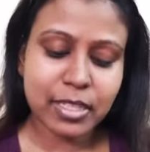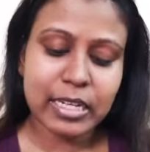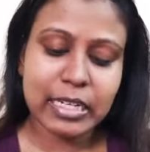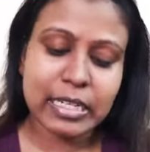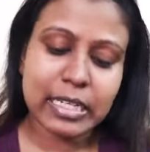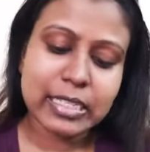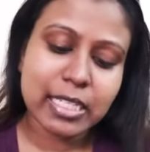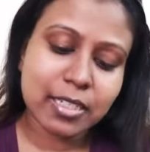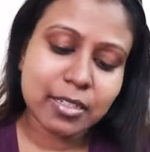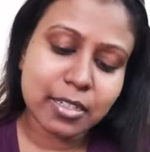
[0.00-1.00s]
and I guess
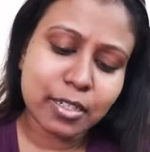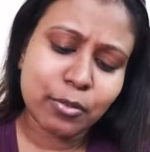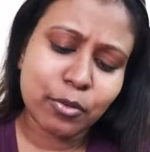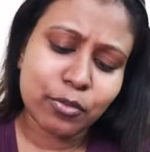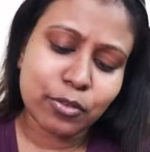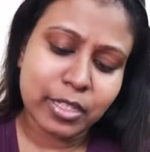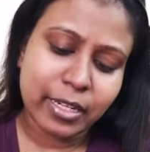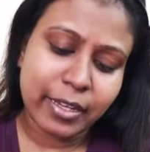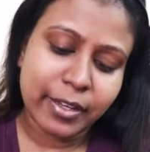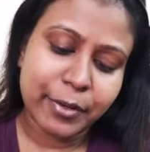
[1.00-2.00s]
I need a little more for the
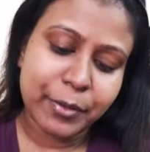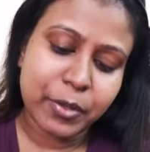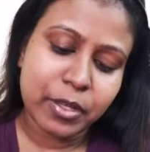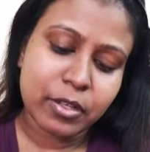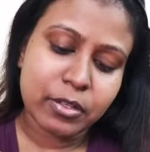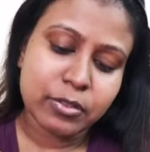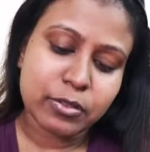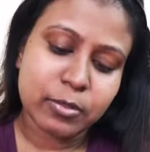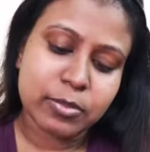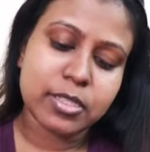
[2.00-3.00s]
neck.
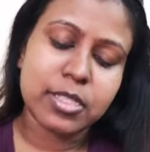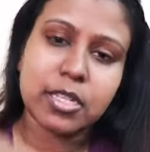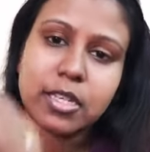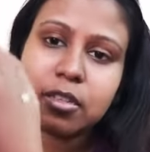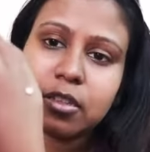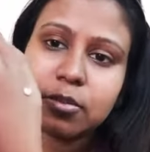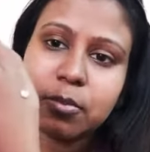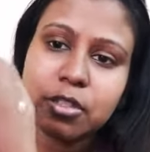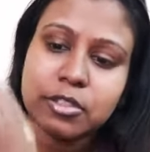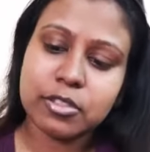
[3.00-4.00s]
So I'm just taking this
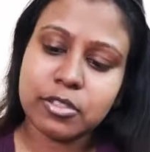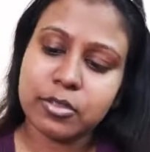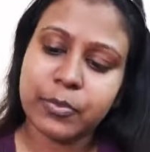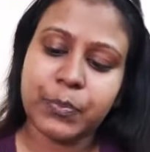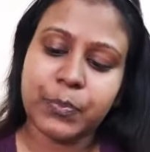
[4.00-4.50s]
much,